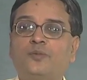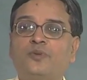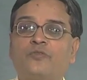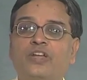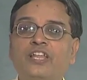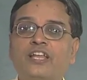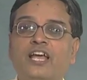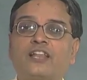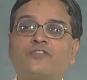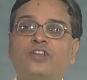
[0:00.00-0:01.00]
to be very
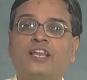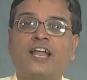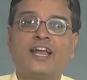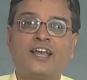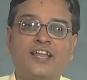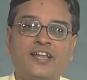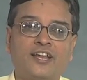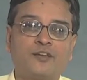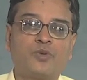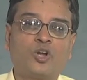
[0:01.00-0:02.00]
careful in handling
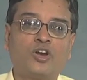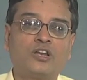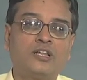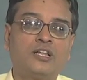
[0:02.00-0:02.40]
it, because